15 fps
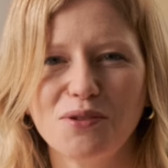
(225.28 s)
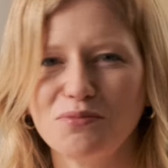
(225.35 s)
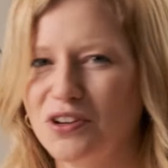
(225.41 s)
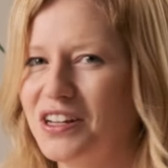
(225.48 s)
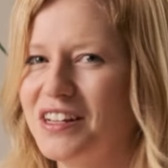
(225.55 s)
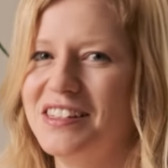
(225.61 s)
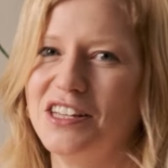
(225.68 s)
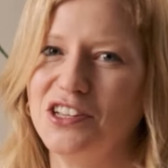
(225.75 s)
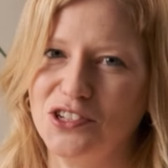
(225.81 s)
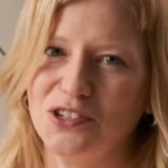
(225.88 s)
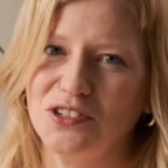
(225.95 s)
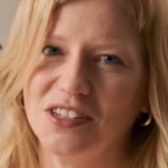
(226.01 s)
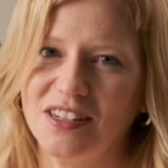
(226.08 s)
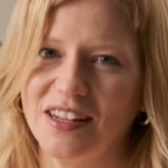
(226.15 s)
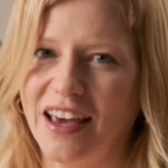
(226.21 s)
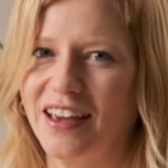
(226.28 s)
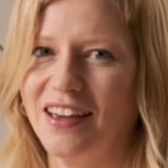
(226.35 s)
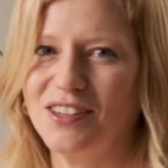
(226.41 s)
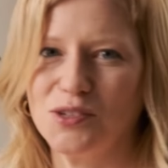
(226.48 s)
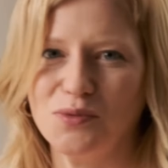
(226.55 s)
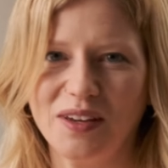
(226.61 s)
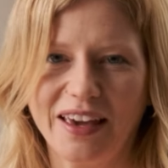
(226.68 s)
what I'm going to teach you
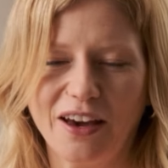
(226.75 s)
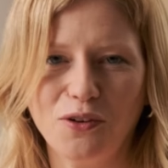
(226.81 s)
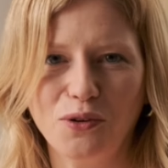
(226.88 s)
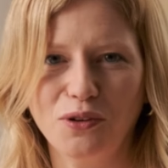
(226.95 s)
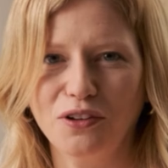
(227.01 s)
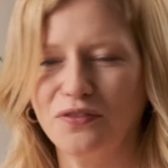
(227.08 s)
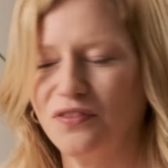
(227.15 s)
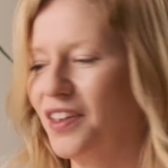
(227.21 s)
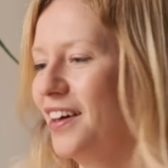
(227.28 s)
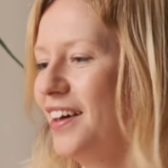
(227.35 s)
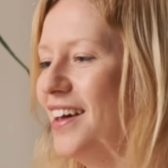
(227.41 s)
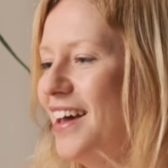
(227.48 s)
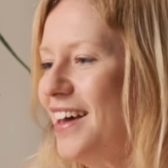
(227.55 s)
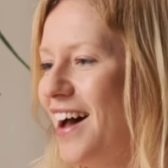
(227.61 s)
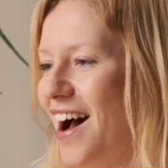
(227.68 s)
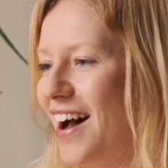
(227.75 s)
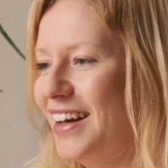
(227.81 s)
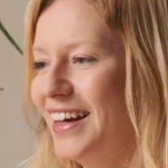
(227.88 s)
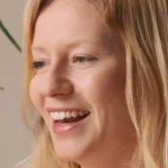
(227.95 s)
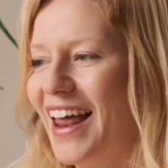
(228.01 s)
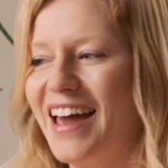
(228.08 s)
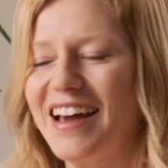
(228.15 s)
today. So we get all of the
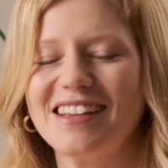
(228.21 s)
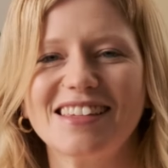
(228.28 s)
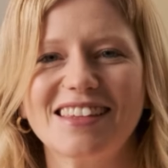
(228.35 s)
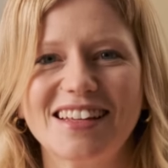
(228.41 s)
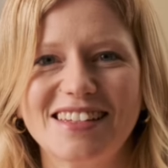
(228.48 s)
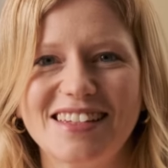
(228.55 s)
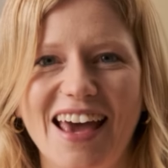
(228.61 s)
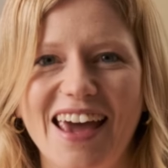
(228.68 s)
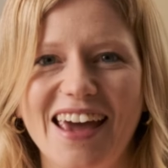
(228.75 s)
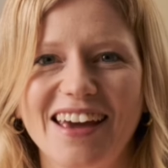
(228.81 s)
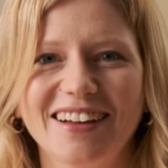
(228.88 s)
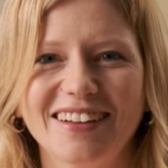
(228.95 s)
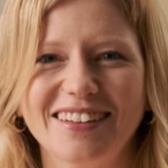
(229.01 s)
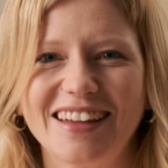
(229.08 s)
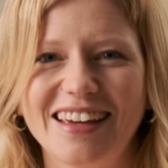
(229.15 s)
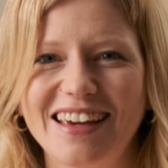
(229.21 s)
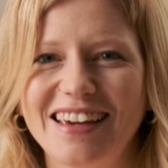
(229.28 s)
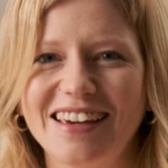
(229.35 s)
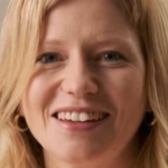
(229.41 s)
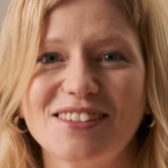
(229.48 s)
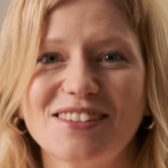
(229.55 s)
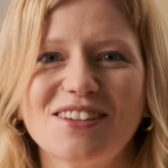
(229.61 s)
hind legs and the tail and the
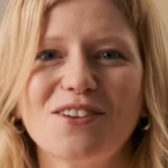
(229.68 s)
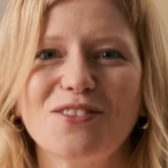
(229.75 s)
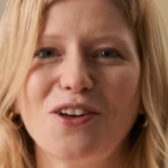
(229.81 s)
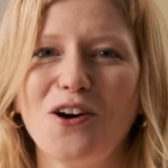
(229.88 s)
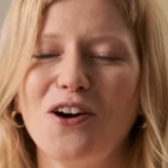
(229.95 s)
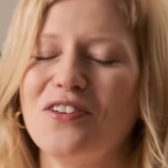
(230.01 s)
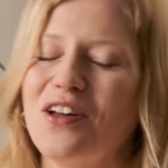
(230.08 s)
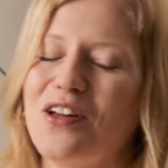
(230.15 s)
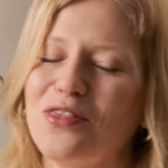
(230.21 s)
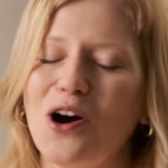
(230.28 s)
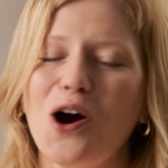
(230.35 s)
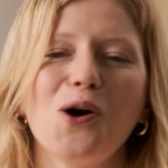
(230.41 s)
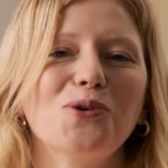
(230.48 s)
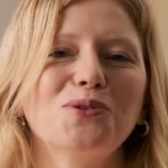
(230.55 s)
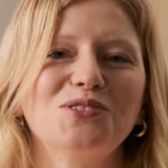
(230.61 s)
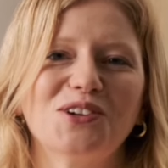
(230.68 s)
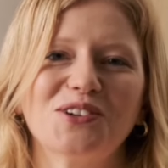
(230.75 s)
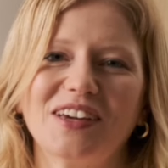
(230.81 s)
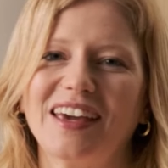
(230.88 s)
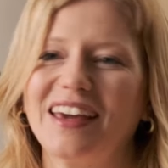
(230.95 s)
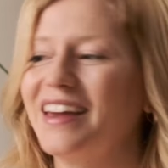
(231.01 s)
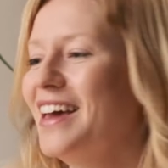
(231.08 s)
ears, the, the whole
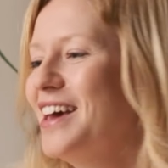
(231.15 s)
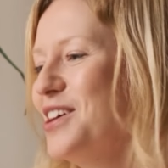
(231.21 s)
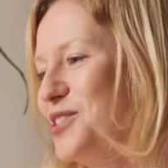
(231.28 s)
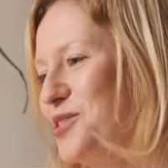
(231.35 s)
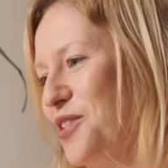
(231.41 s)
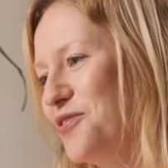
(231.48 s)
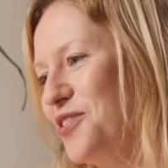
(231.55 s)
donkey. So